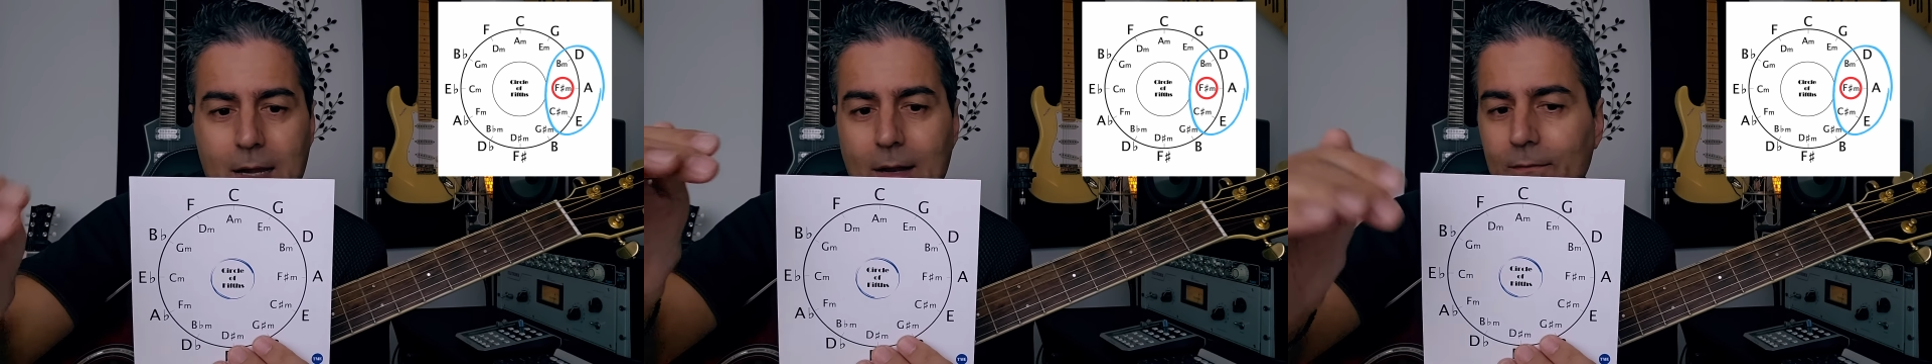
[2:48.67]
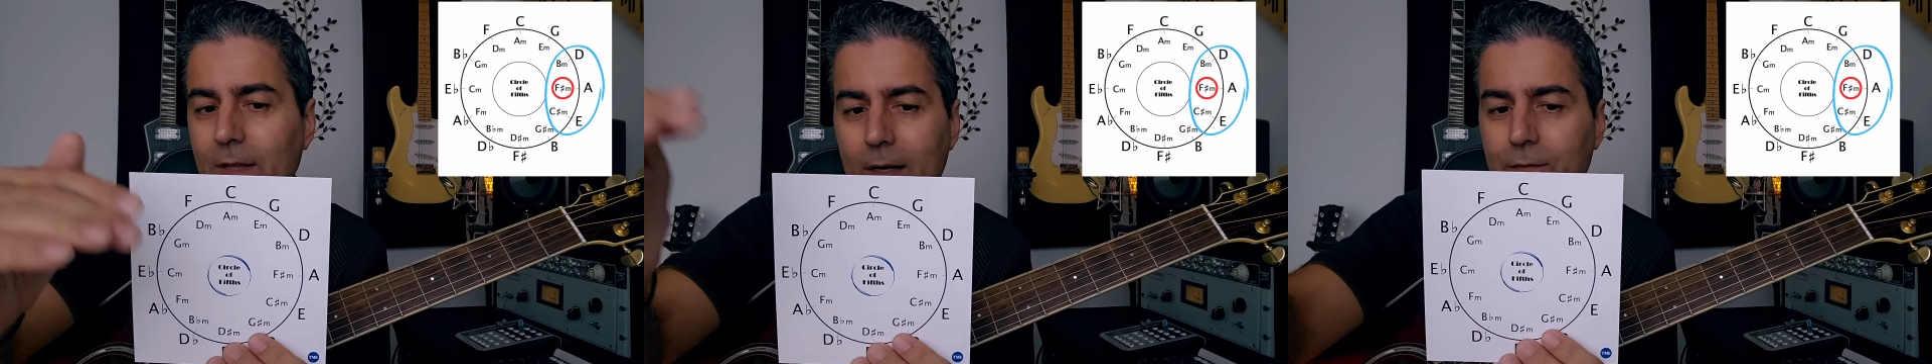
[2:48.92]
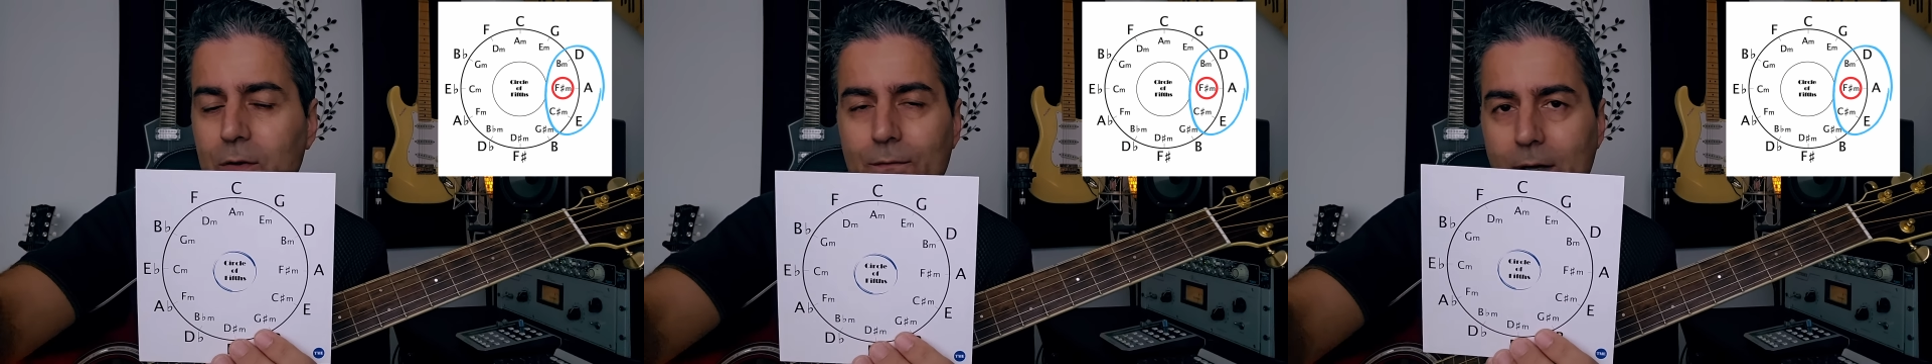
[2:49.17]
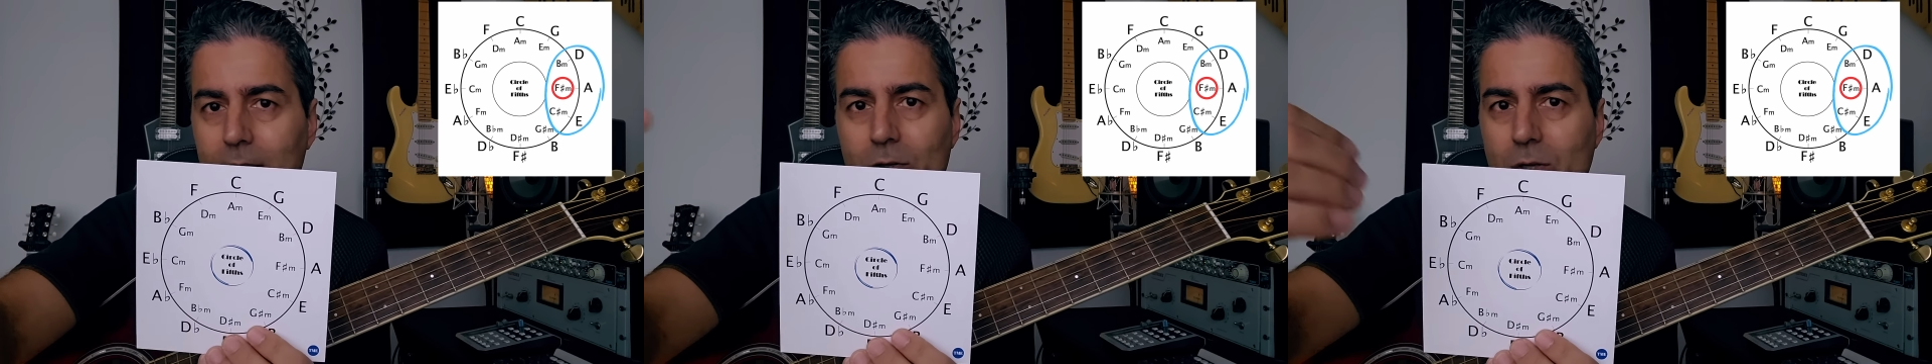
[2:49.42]
And I've done a few
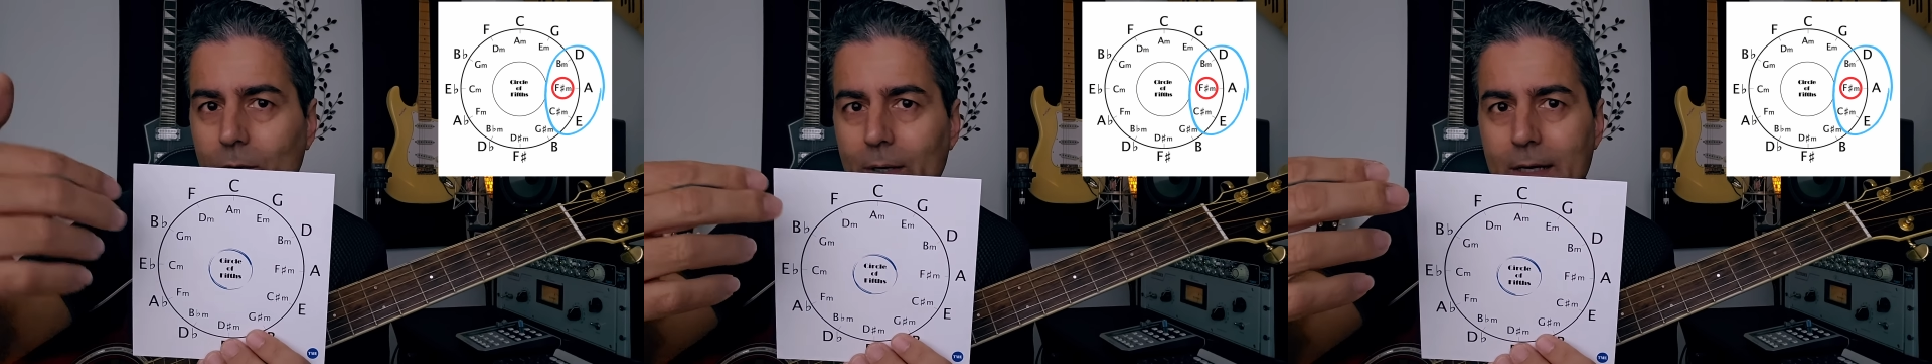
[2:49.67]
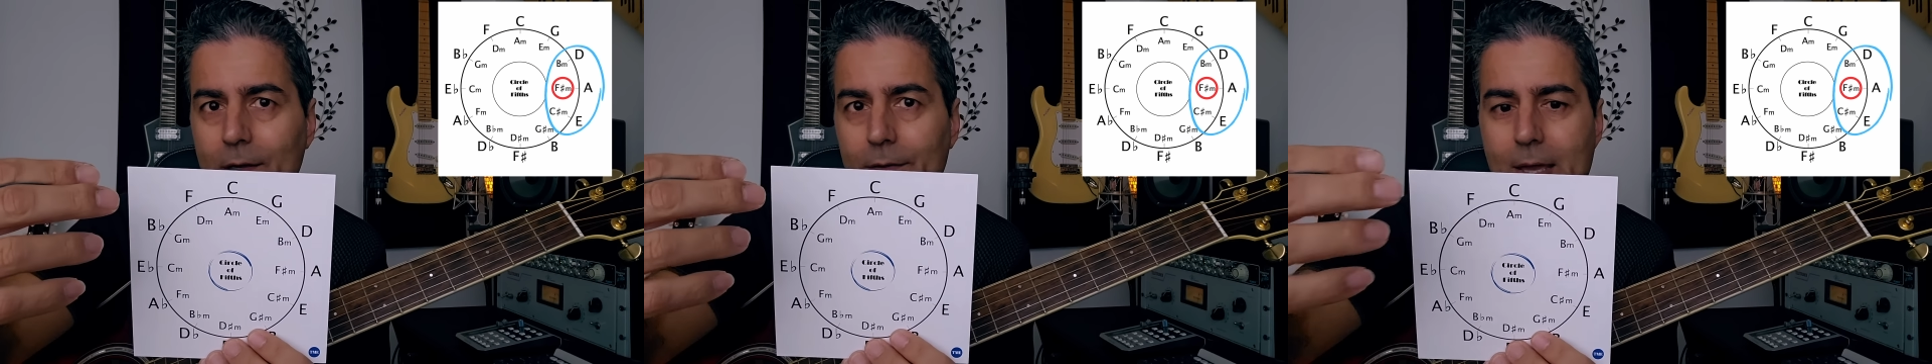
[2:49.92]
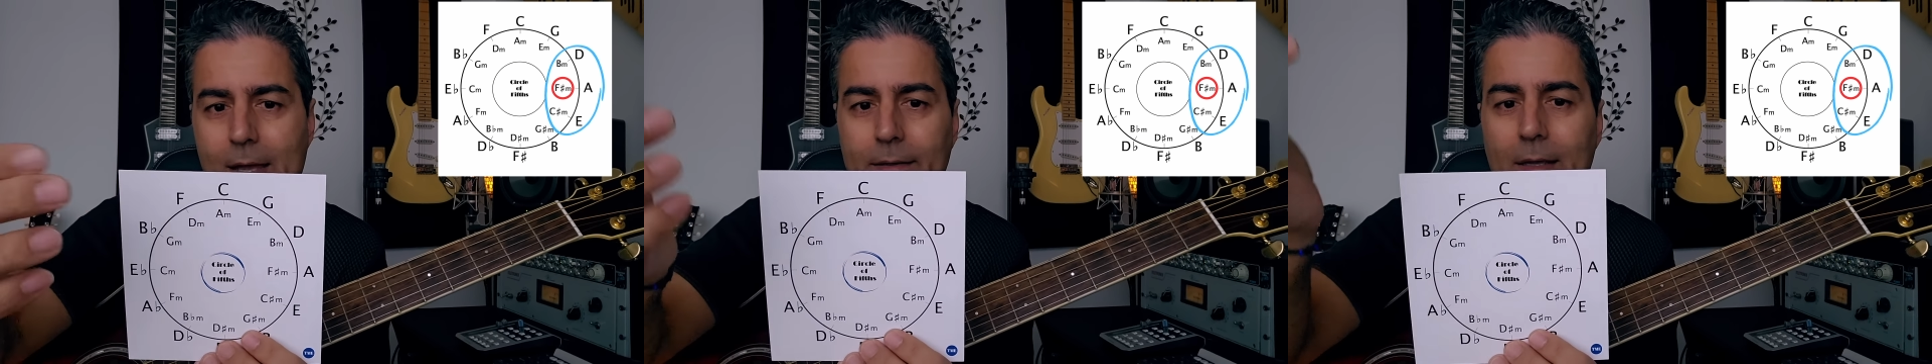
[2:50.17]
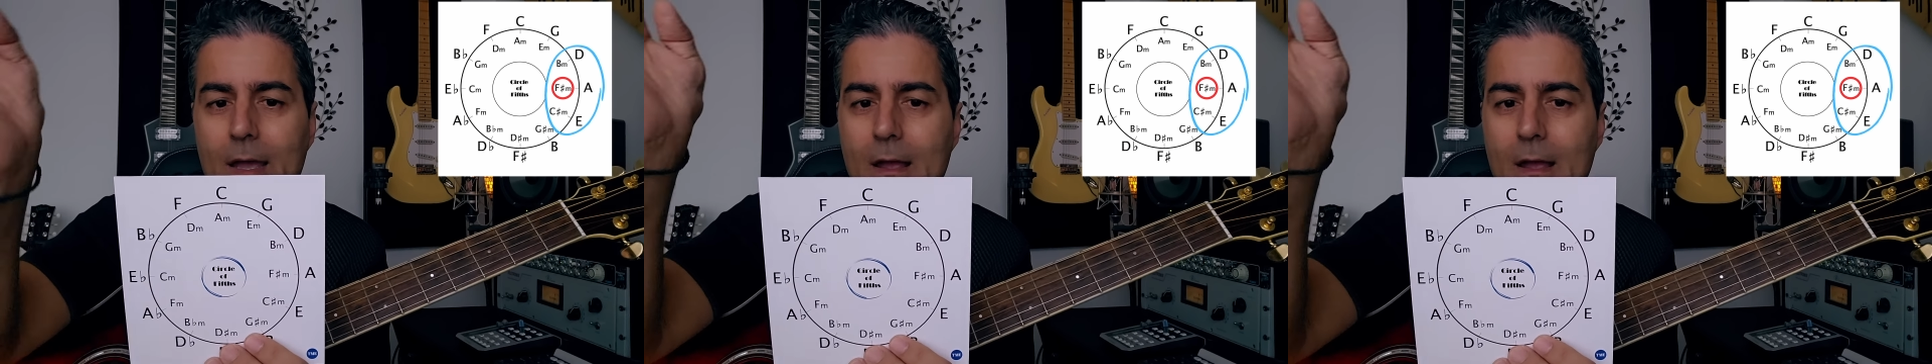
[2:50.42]
videos already on that.